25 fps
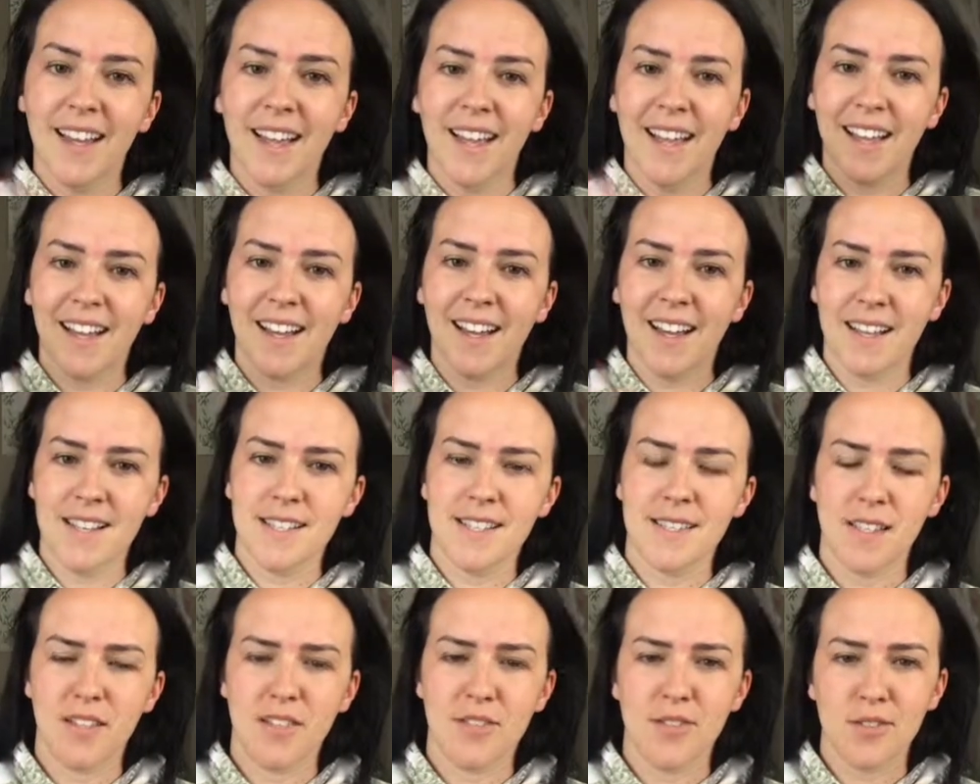Hey
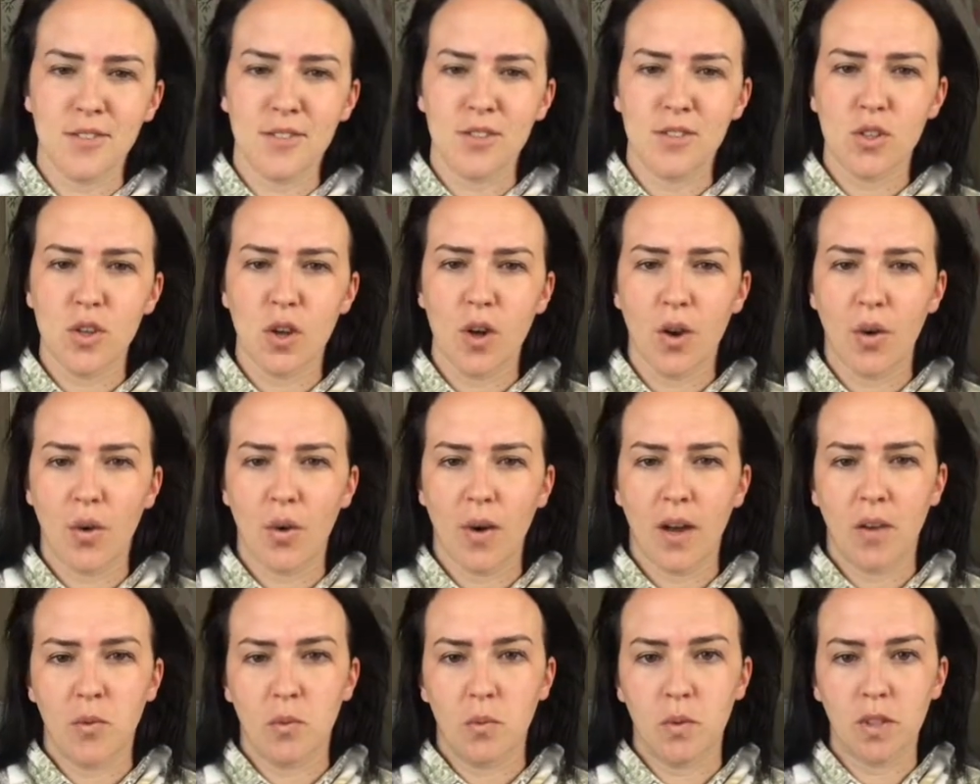guys,
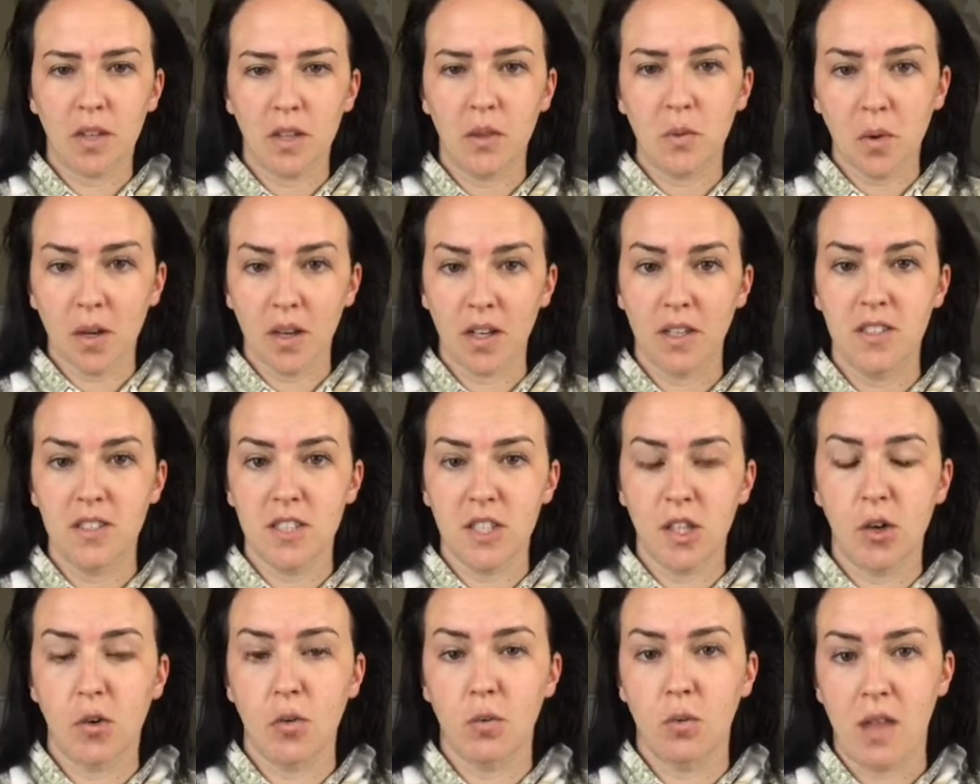so I really wanted
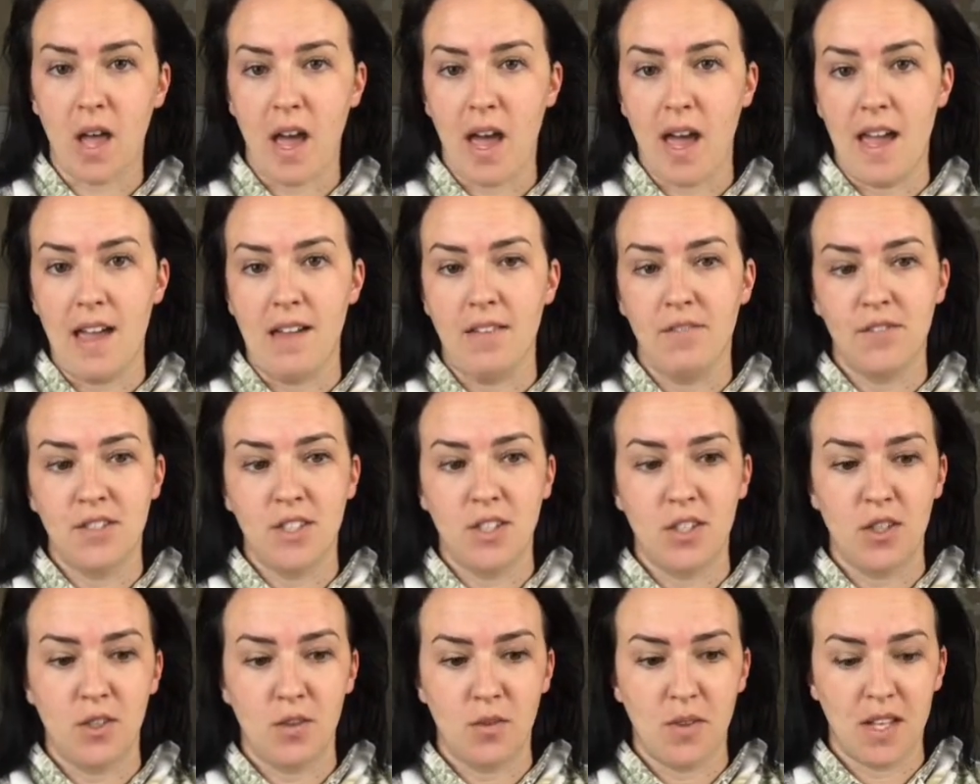to go live
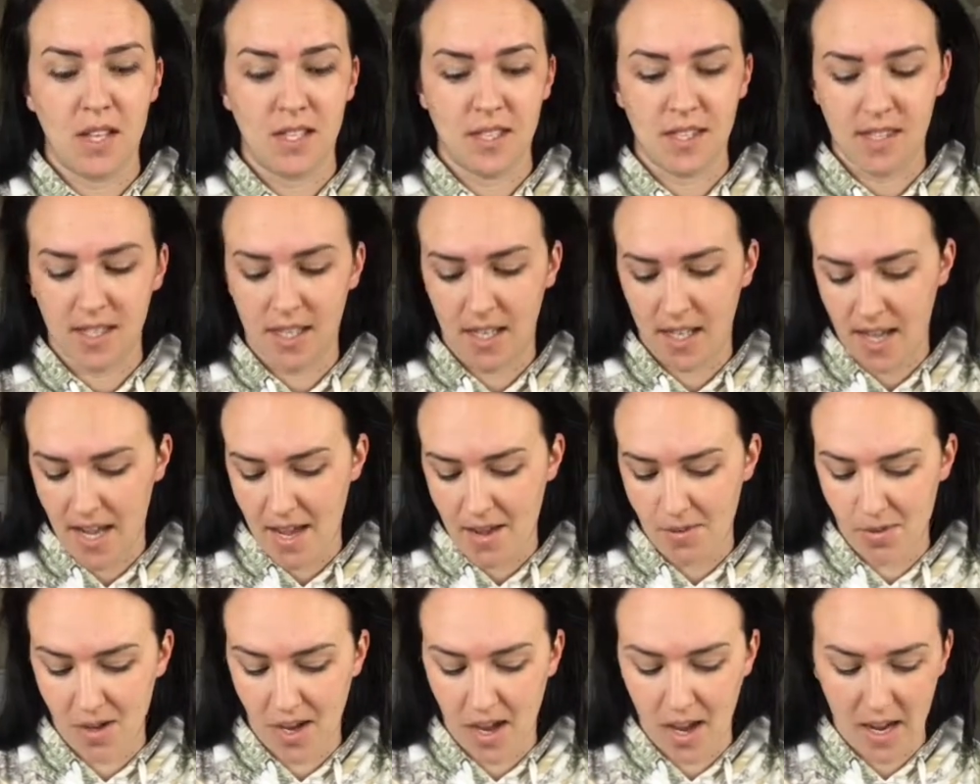to do this
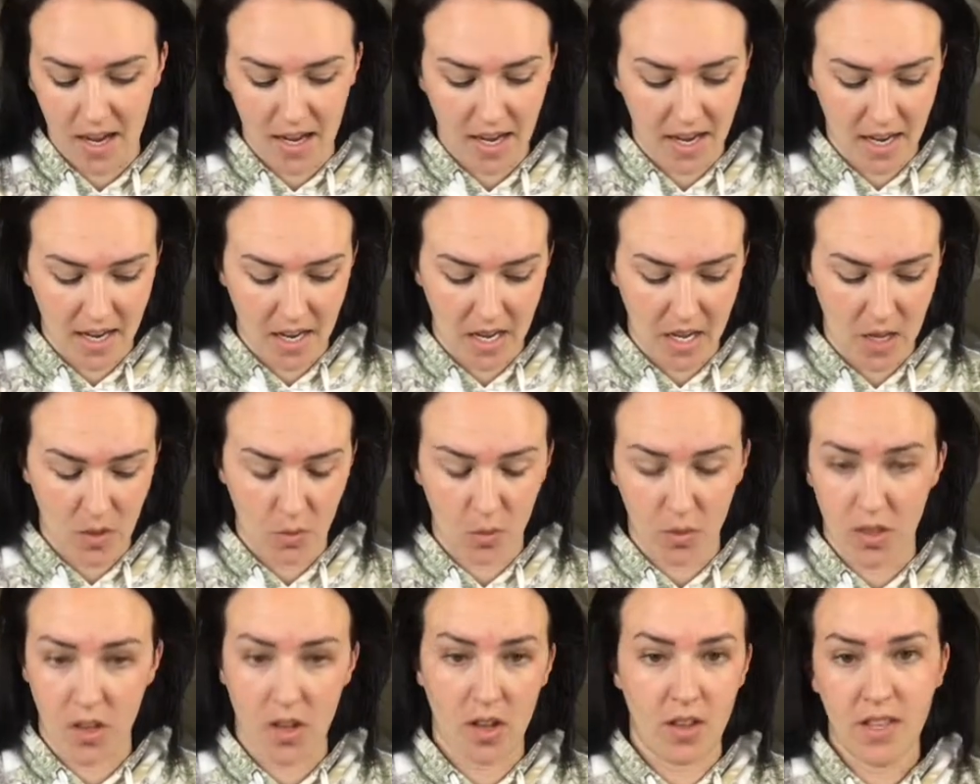today, but
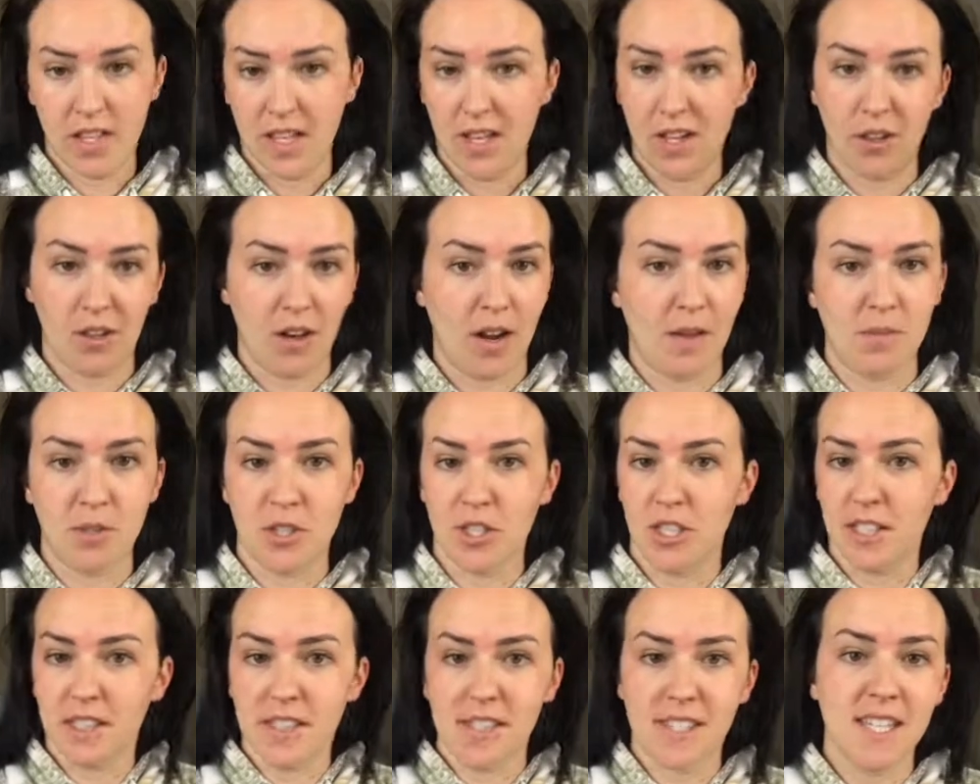with all the
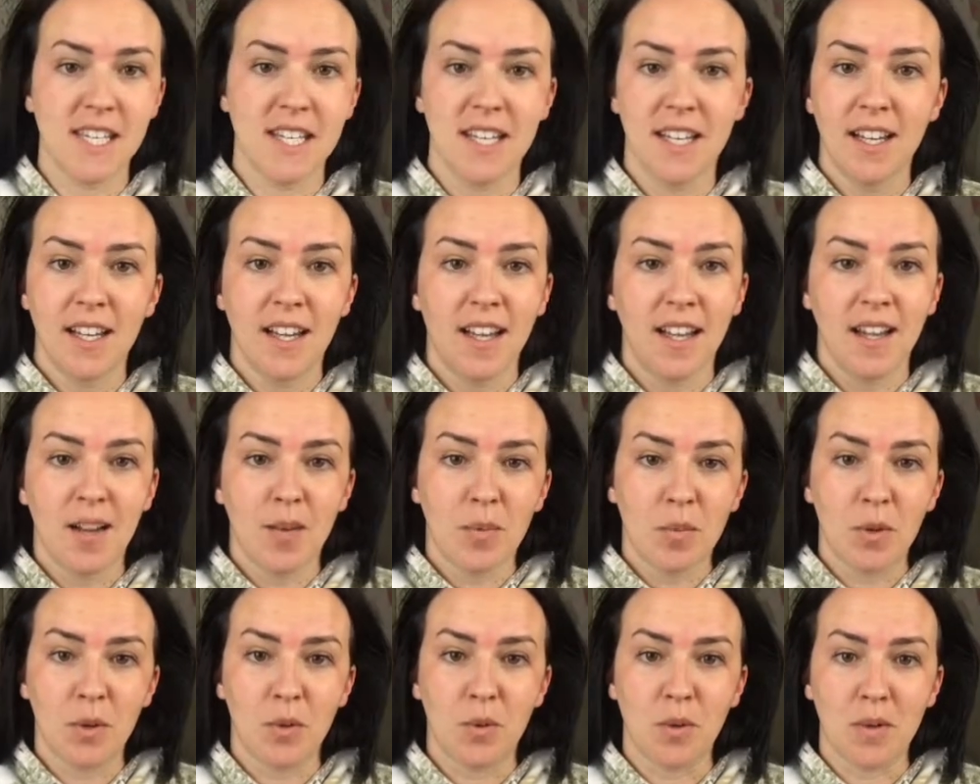interruptions
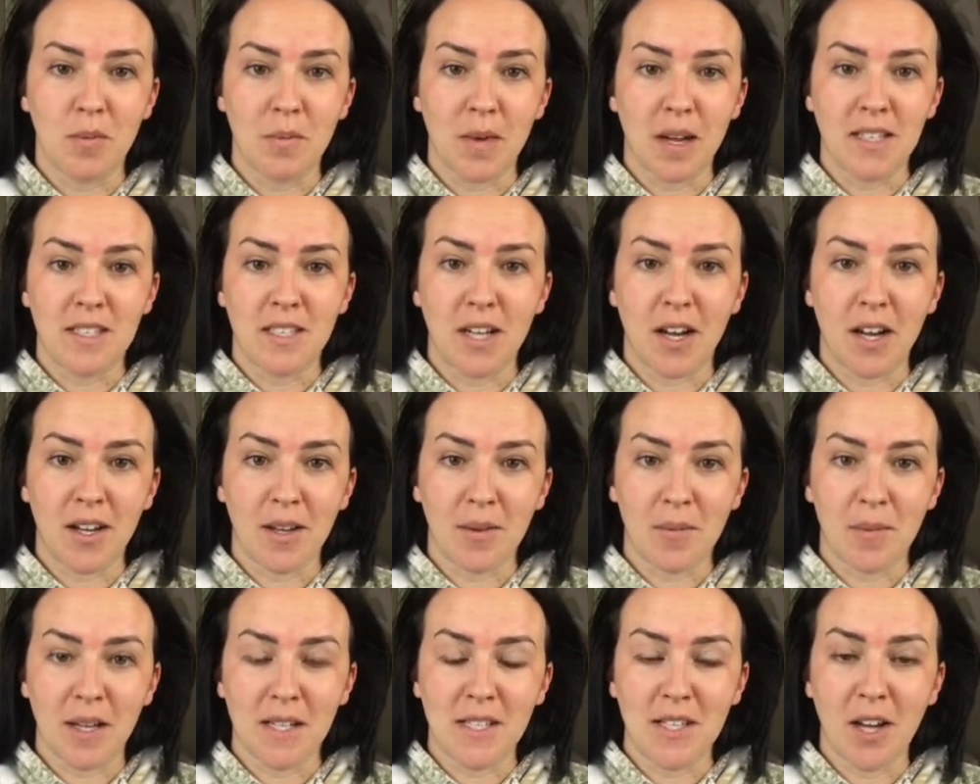between my dog
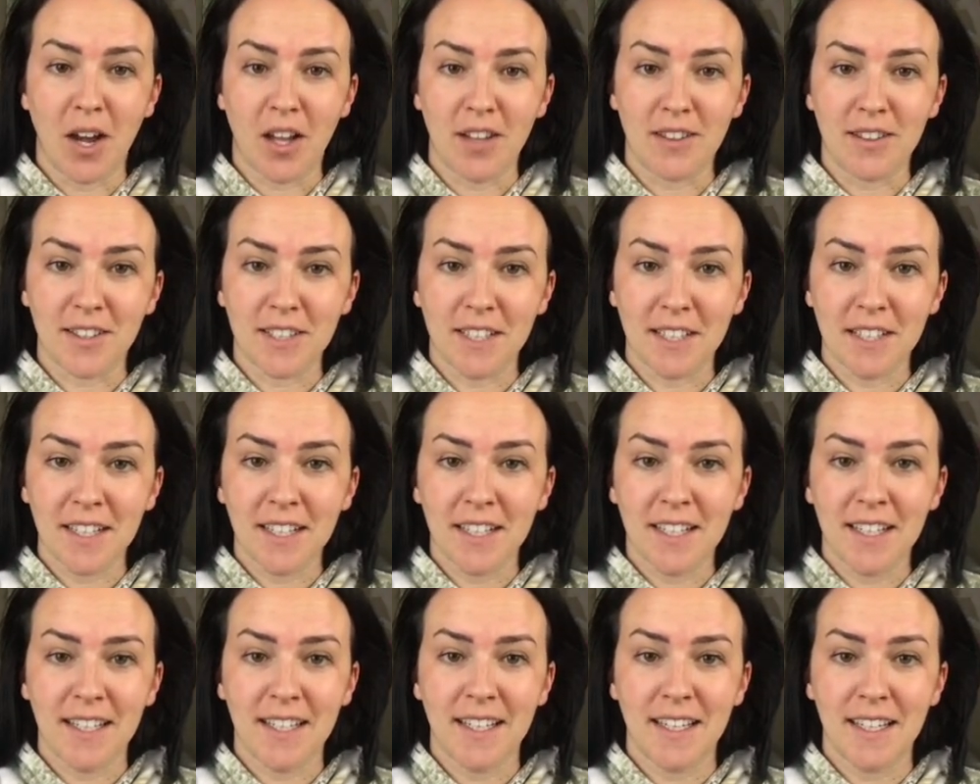and my toddler,
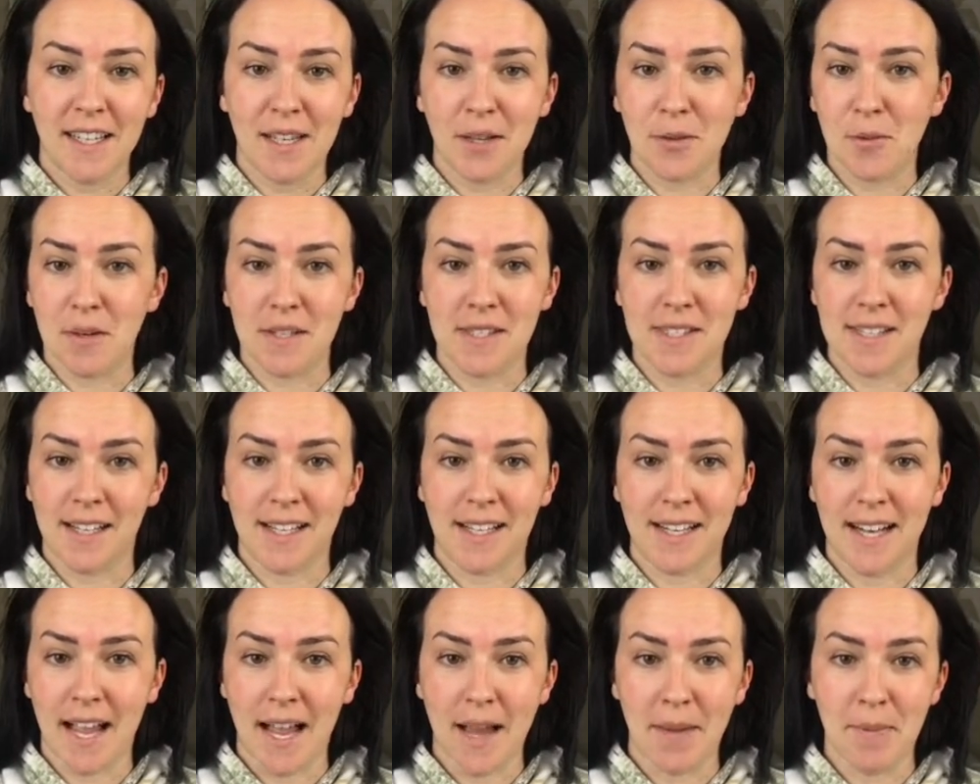it wasn't
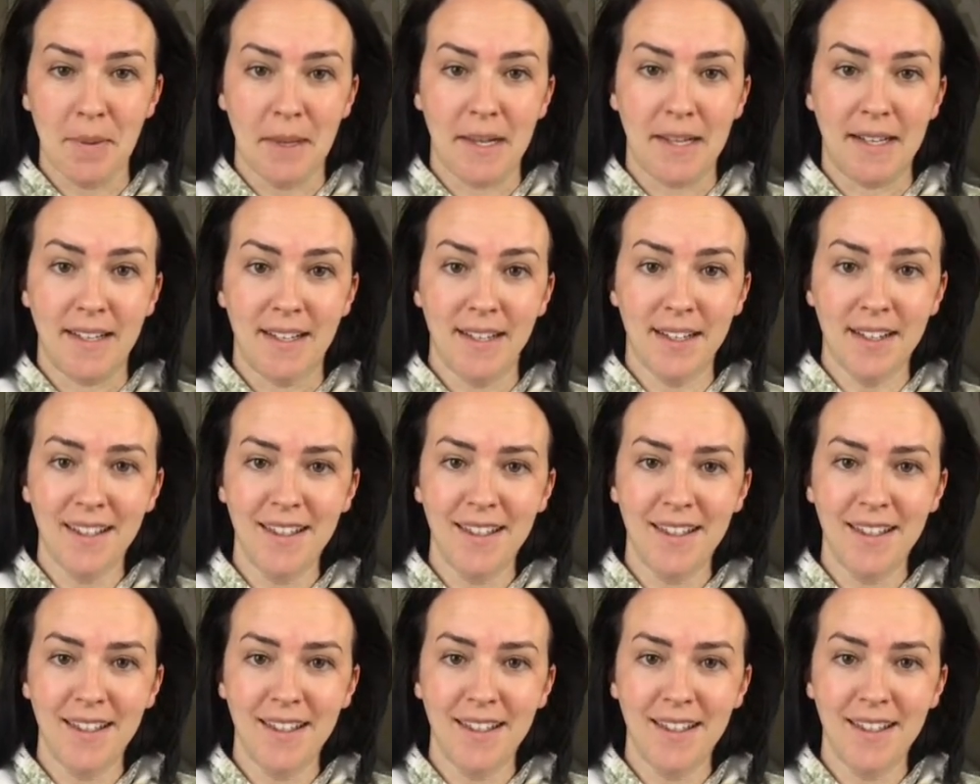gonna happen.